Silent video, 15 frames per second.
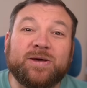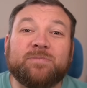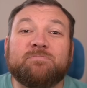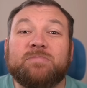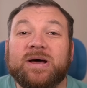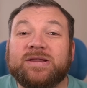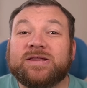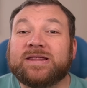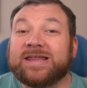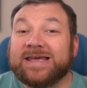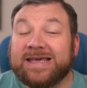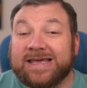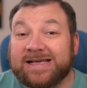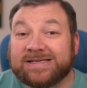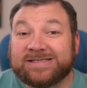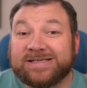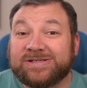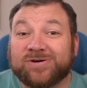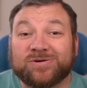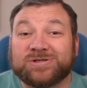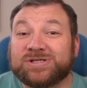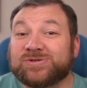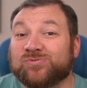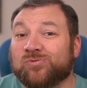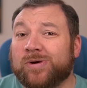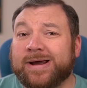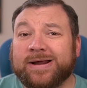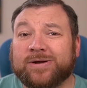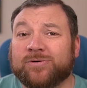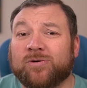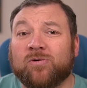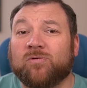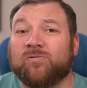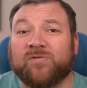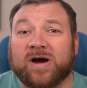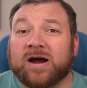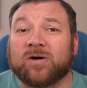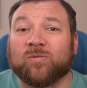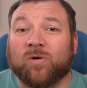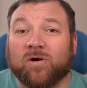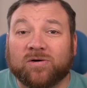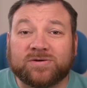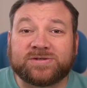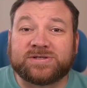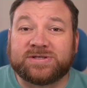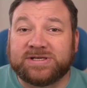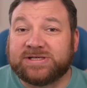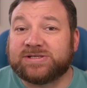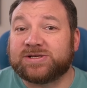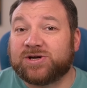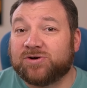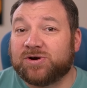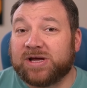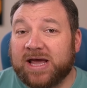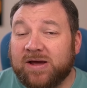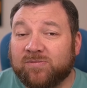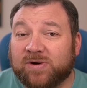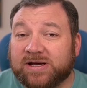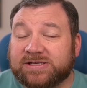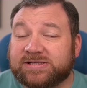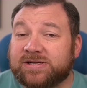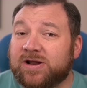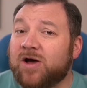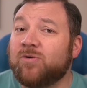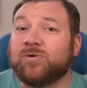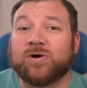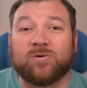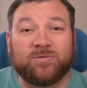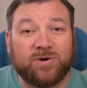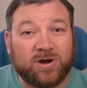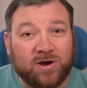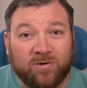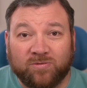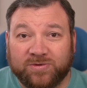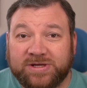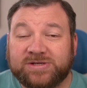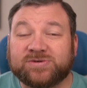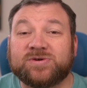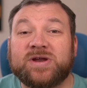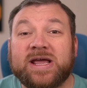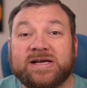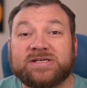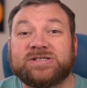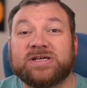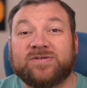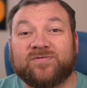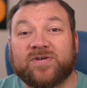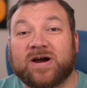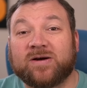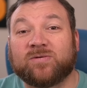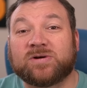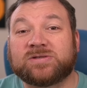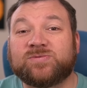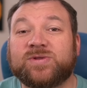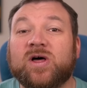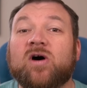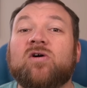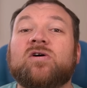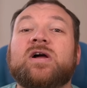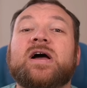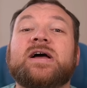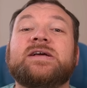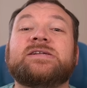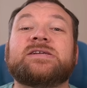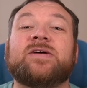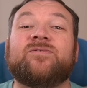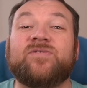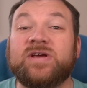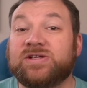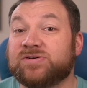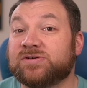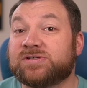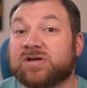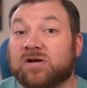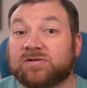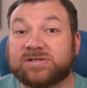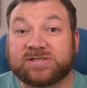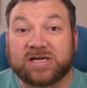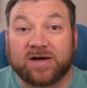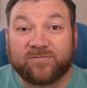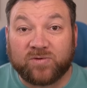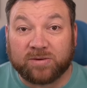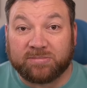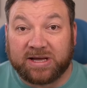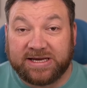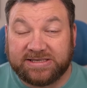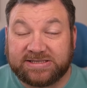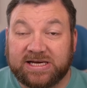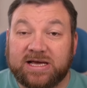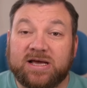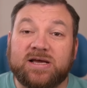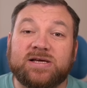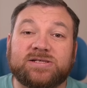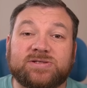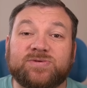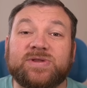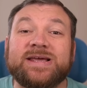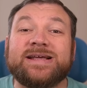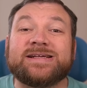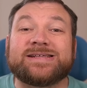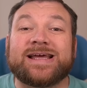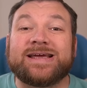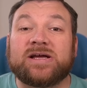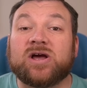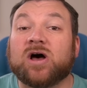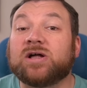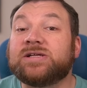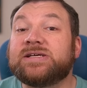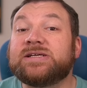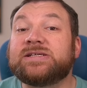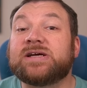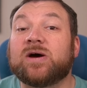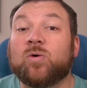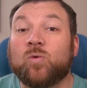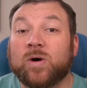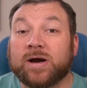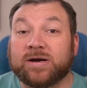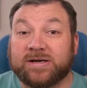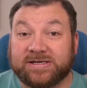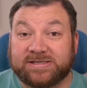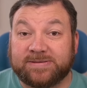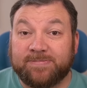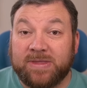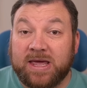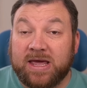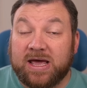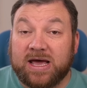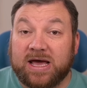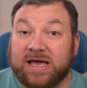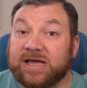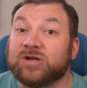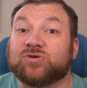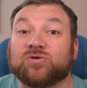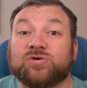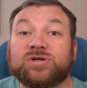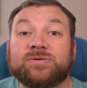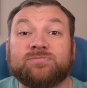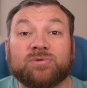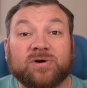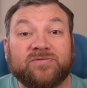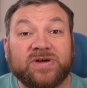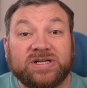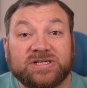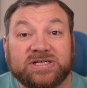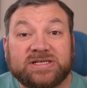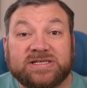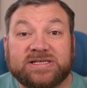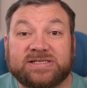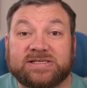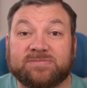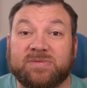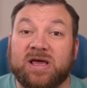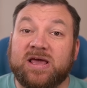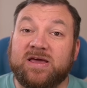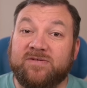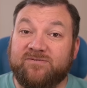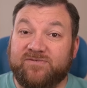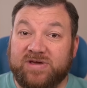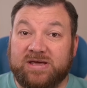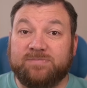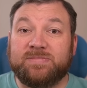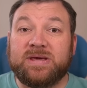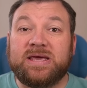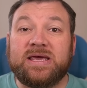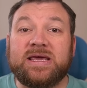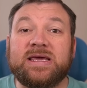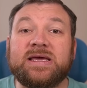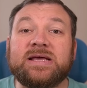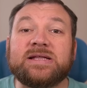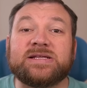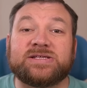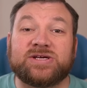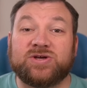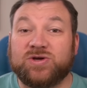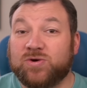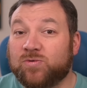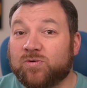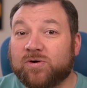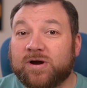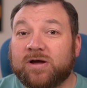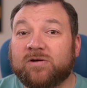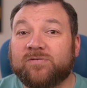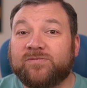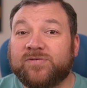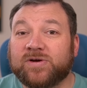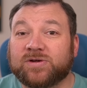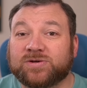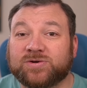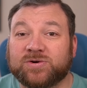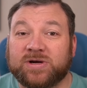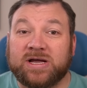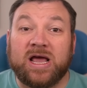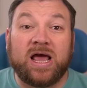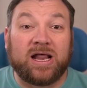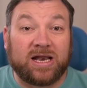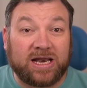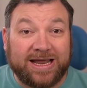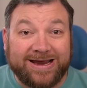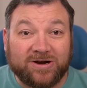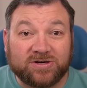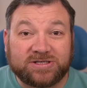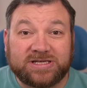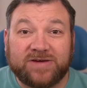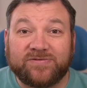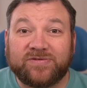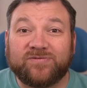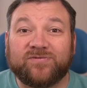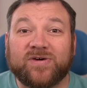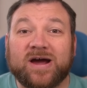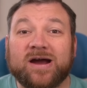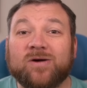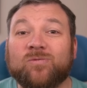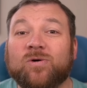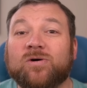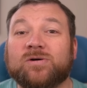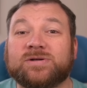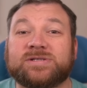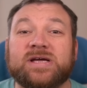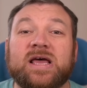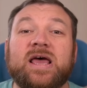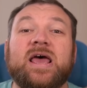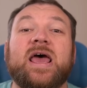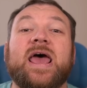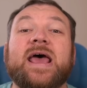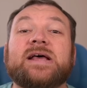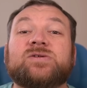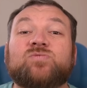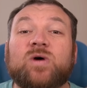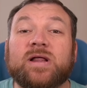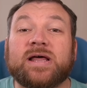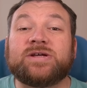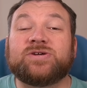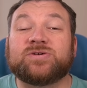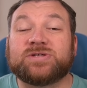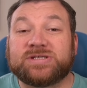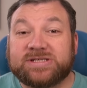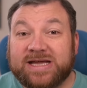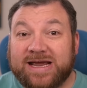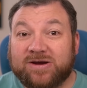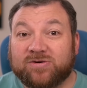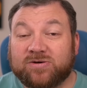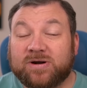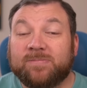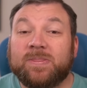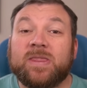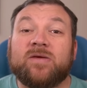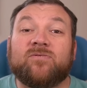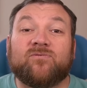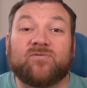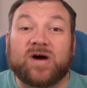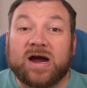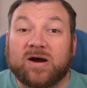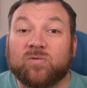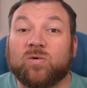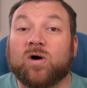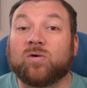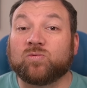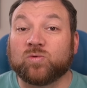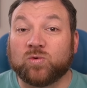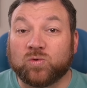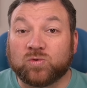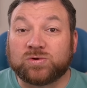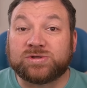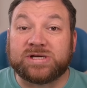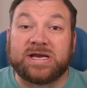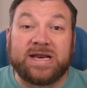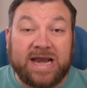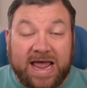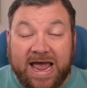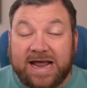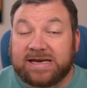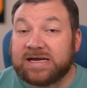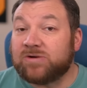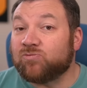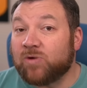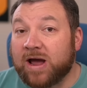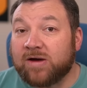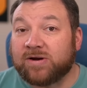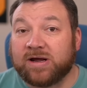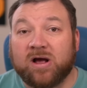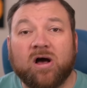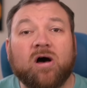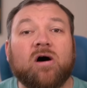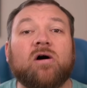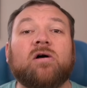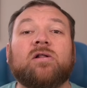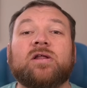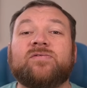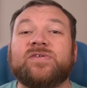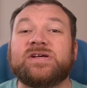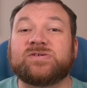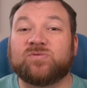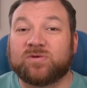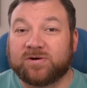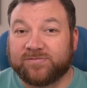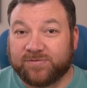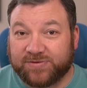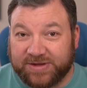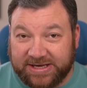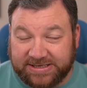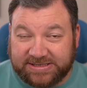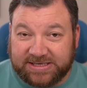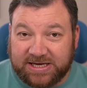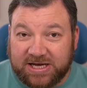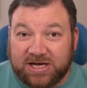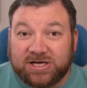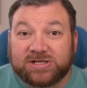But the thing is, these aren't just regular old firewalls, these security gateways. No, no, no. These are next gen firewalls with all kinds of features called software blades. So things like content awareness, uh, intrusion prevention system, VPNs, URL filtering, layer 7 firewalls, as well as your standard firewall rules and NAT and routing, all of these wonderful things.